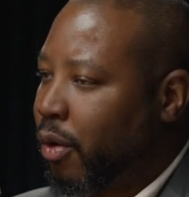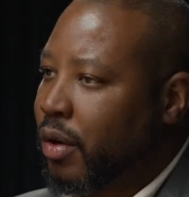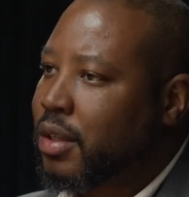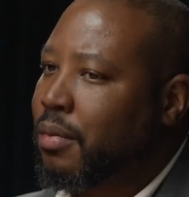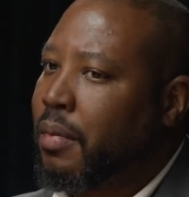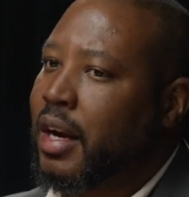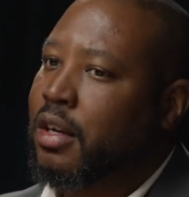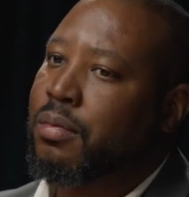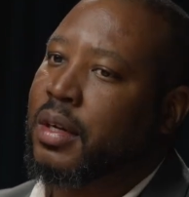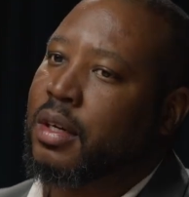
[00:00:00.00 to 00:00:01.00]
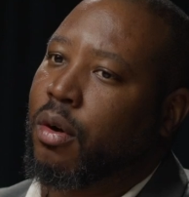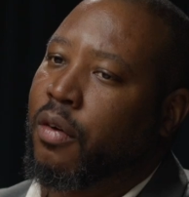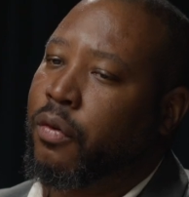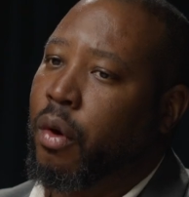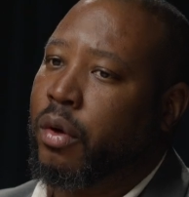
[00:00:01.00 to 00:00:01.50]
risk management,
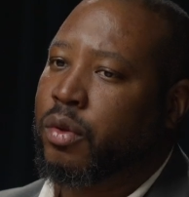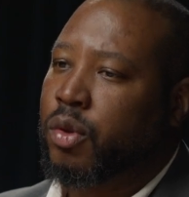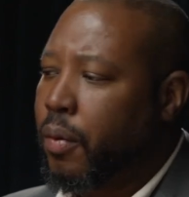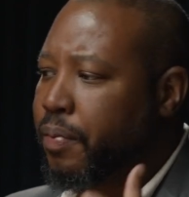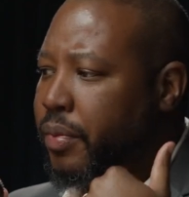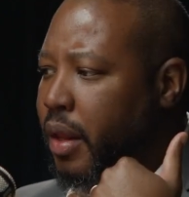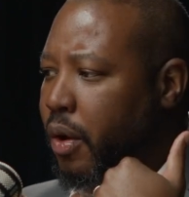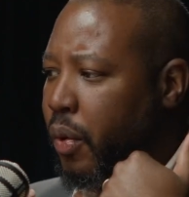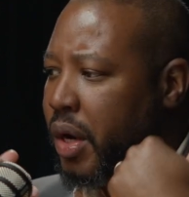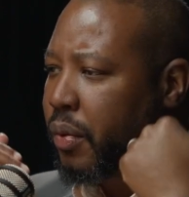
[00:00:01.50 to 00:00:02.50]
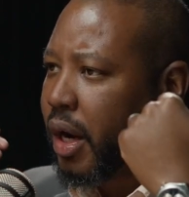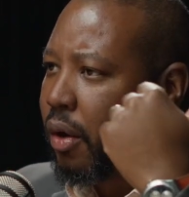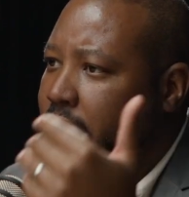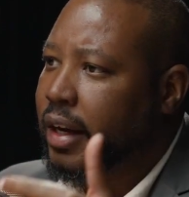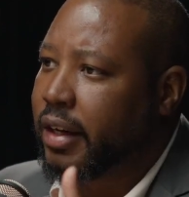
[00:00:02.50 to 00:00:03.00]
of course. So when we
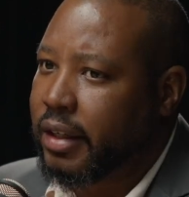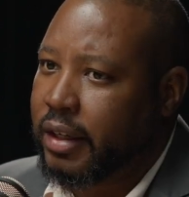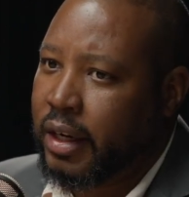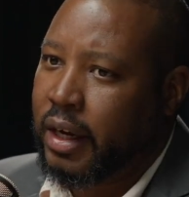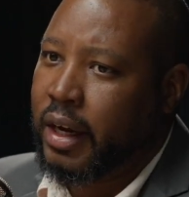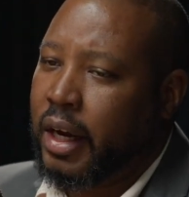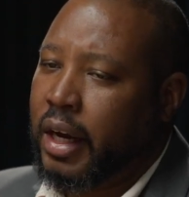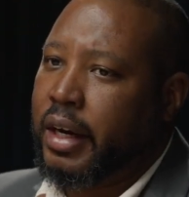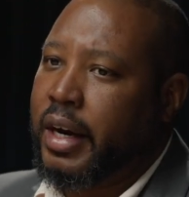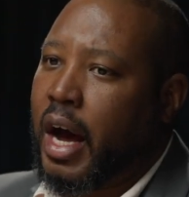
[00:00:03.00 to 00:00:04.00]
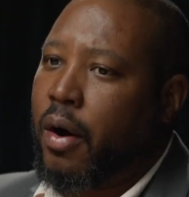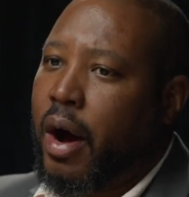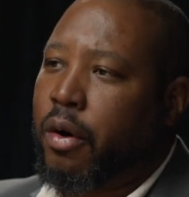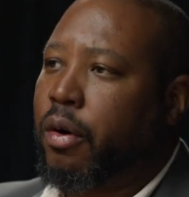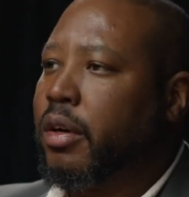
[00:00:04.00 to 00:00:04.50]
look at it now
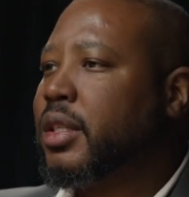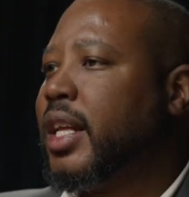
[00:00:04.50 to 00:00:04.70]
across the